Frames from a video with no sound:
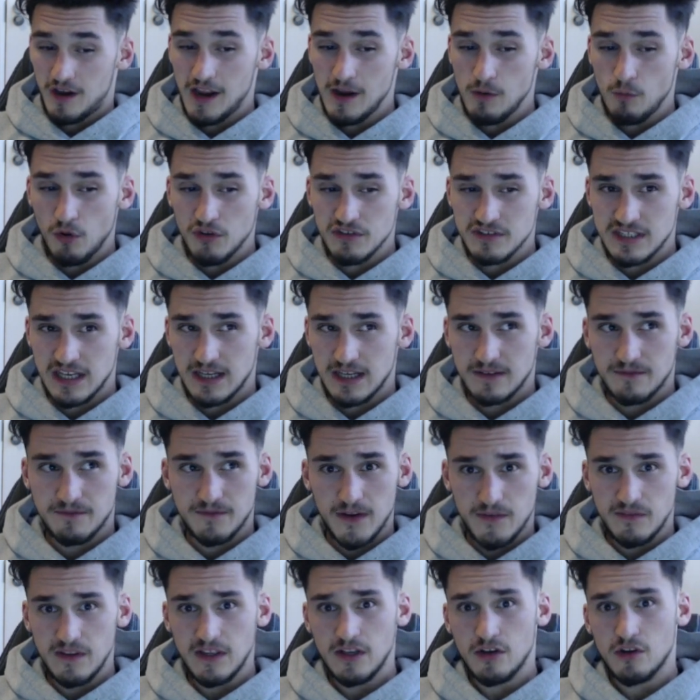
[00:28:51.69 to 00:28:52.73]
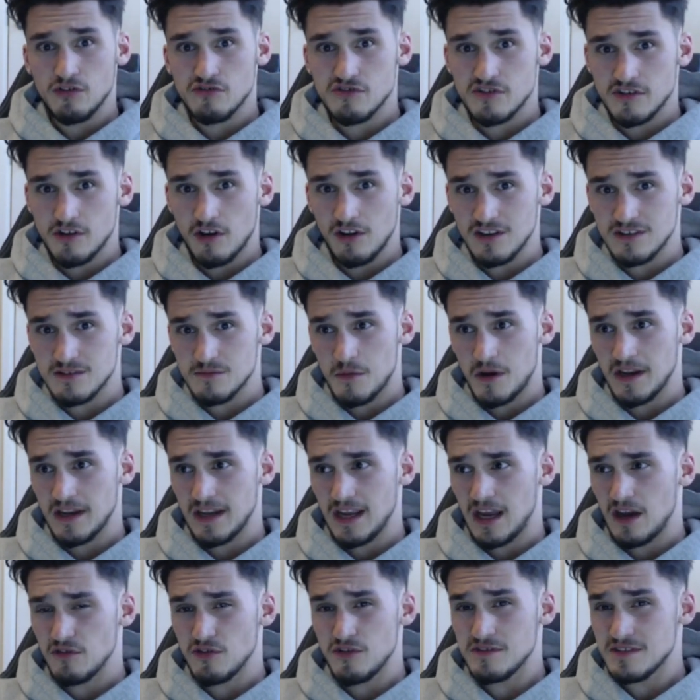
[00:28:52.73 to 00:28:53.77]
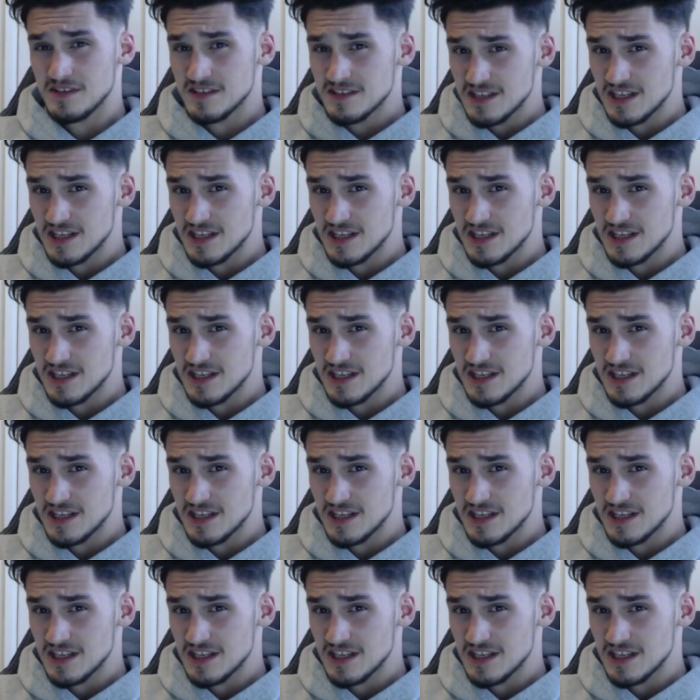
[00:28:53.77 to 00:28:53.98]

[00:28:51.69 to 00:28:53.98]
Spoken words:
I once had $1,500 in my account using